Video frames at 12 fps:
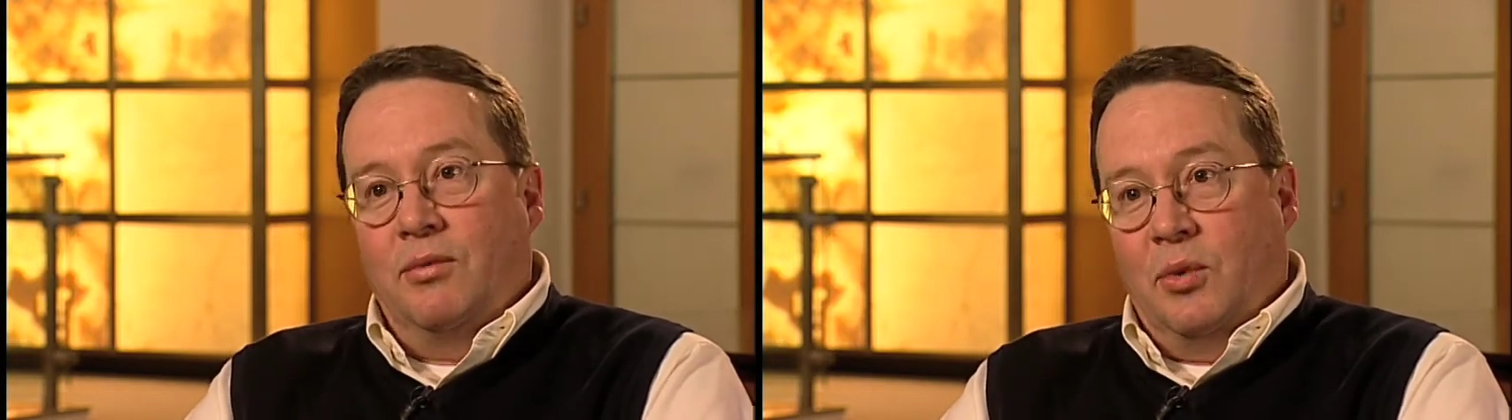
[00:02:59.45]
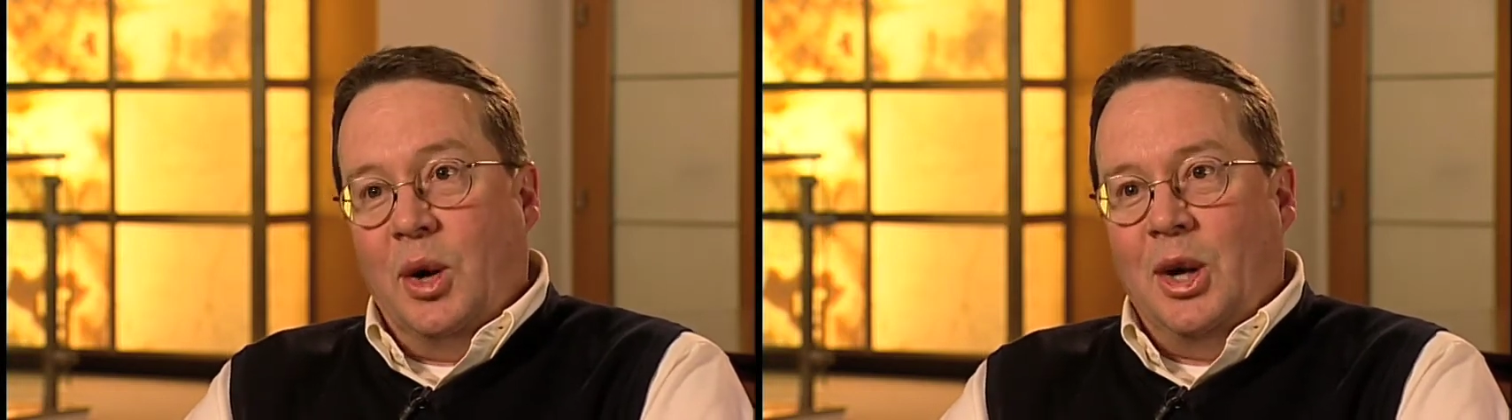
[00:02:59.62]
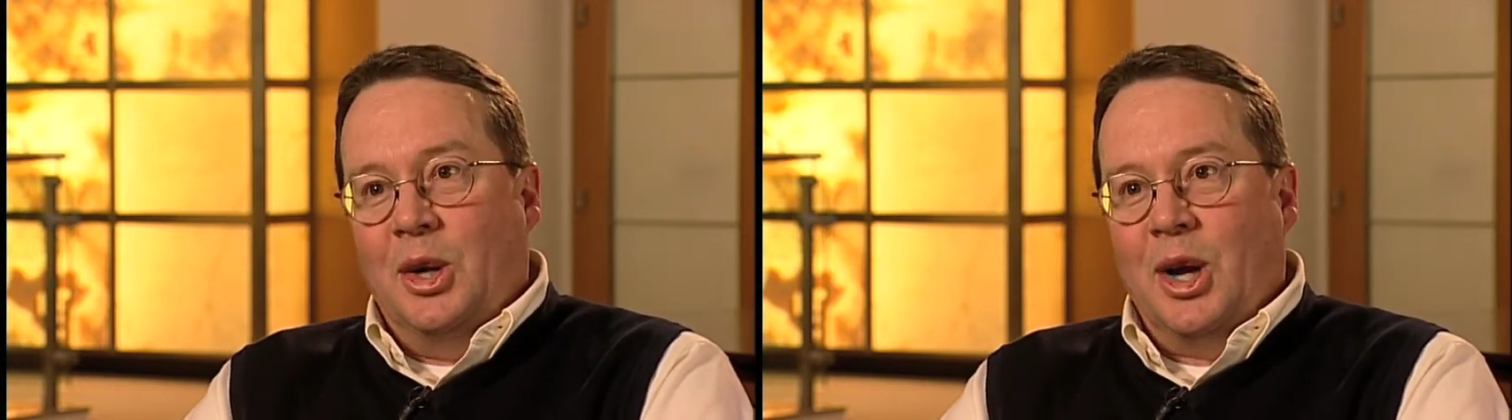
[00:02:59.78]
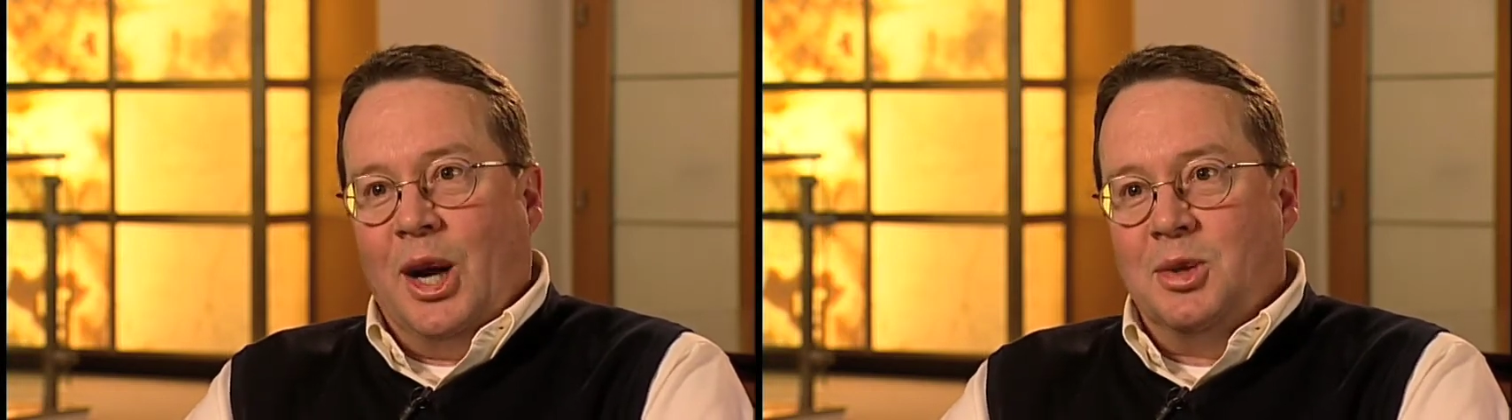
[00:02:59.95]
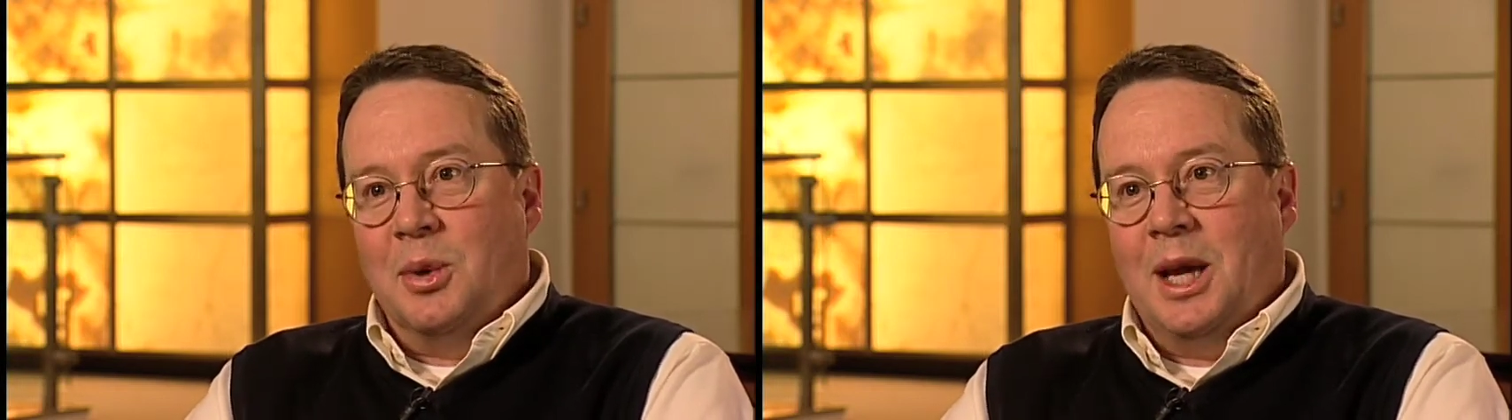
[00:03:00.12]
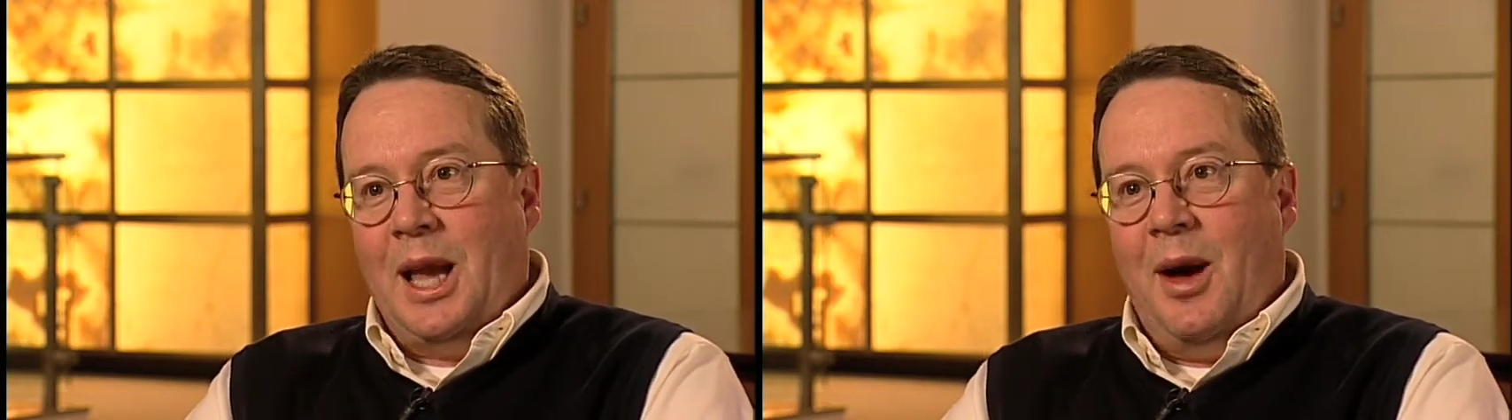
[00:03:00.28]
for
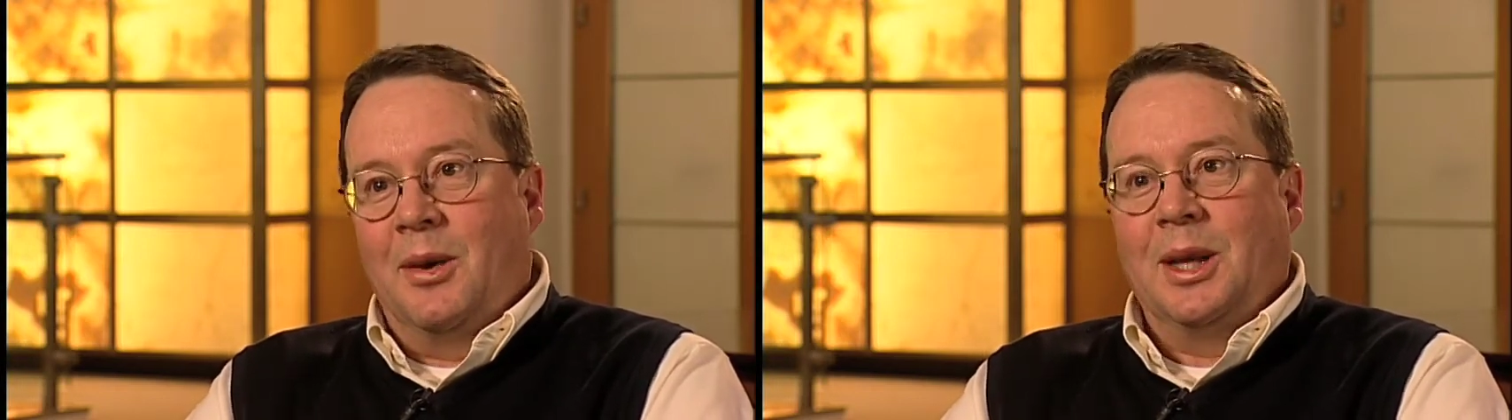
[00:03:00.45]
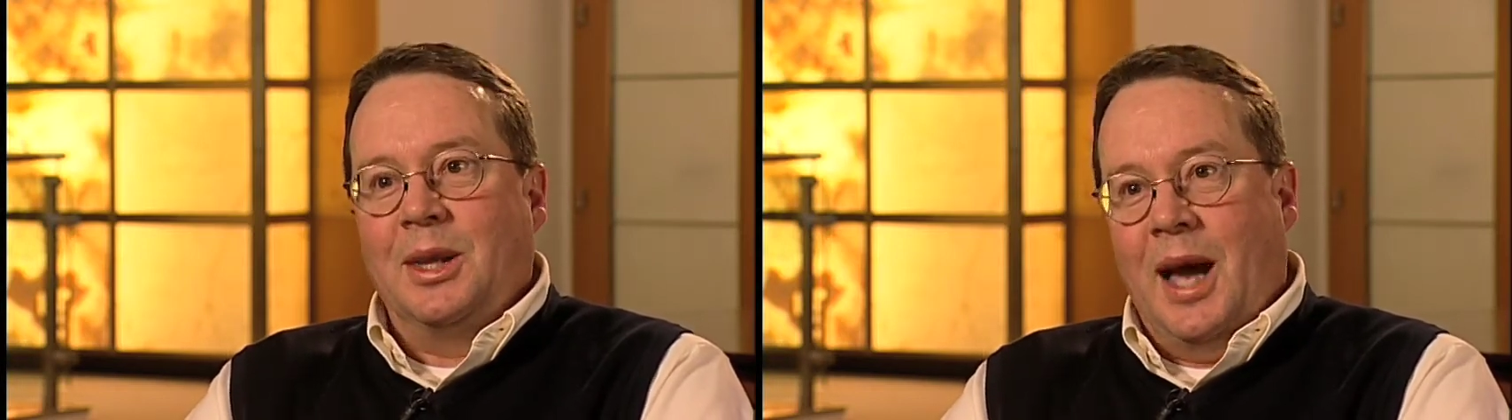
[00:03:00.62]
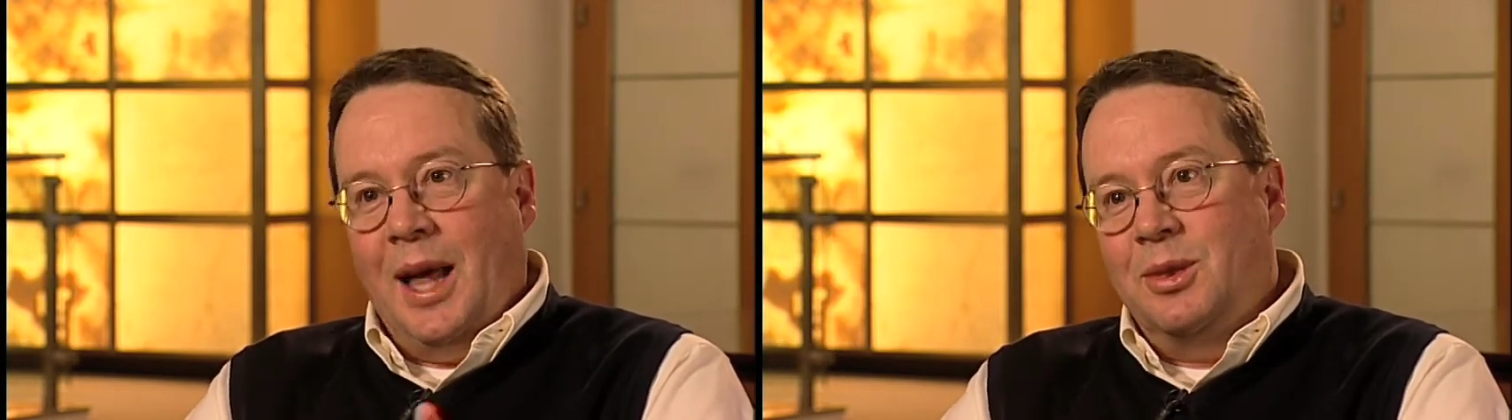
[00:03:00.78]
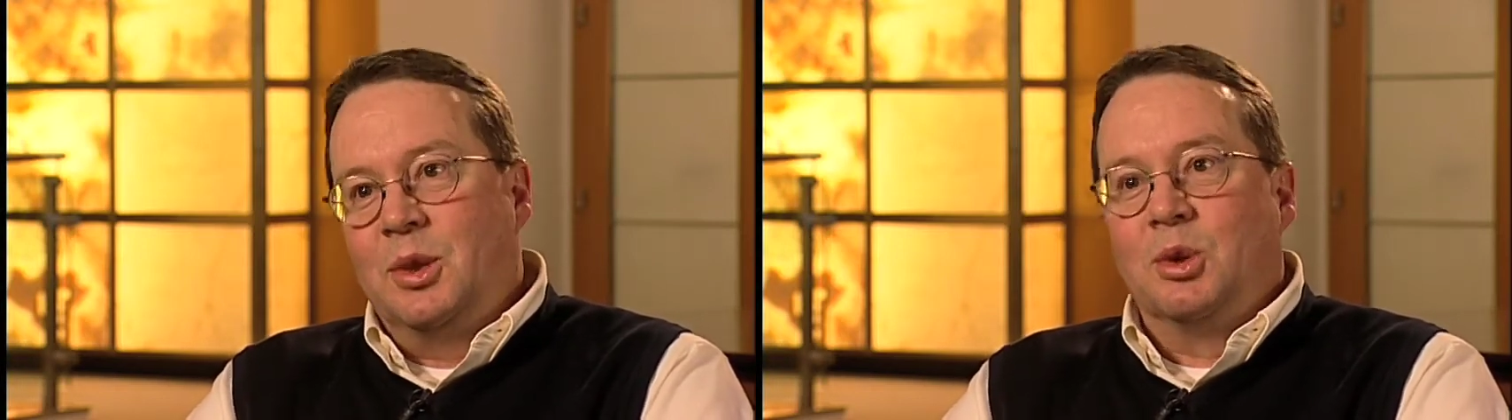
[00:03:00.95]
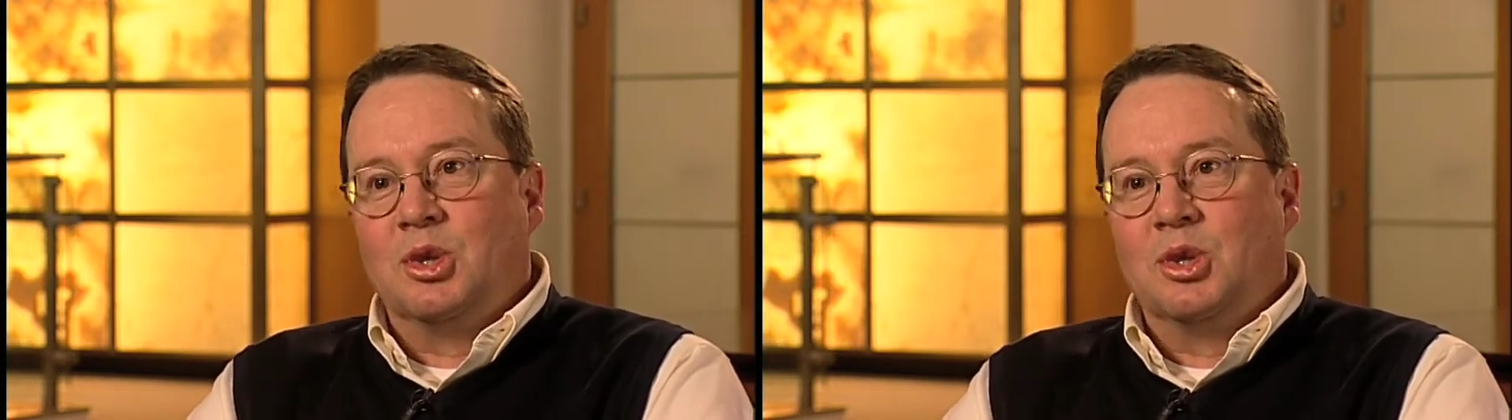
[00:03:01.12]
introductory accounting, that those